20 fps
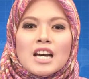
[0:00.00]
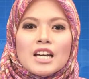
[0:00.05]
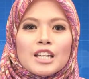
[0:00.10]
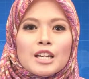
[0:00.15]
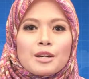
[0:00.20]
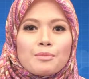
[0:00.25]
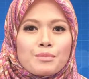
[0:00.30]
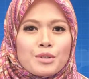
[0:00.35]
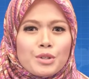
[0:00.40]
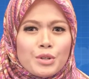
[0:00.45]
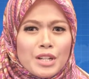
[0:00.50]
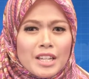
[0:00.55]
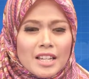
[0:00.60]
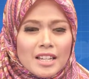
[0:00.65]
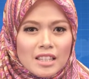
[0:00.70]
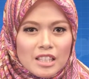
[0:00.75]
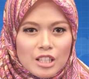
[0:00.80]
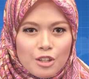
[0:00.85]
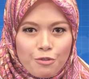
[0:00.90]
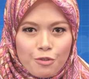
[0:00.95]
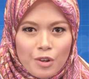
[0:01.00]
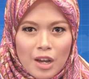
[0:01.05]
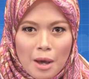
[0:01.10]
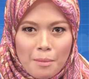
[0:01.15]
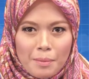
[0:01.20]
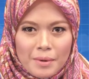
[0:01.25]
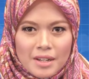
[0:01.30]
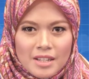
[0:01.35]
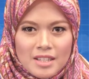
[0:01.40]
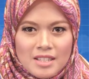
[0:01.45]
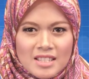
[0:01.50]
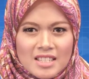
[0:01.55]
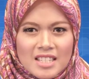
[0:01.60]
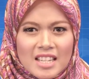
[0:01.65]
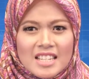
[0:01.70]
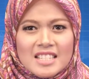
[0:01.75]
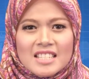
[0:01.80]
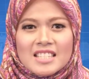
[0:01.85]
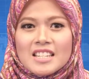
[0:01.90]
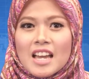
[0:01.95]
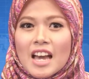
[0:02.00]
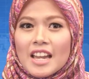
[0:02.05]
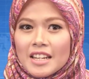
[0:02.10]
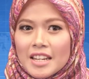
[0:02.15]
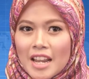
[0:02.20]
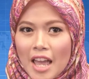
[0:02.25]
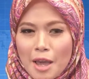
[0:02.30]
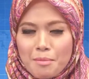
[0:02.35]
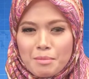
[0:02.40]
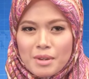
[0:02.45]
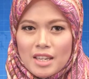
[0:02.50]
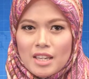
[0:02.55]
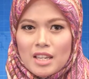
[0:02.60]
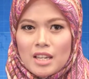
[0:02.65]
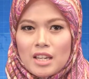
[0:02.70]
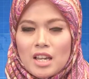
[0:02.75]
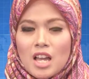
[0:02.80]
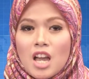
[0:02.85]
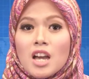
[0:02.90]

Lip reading: Communicative competence is dynamic,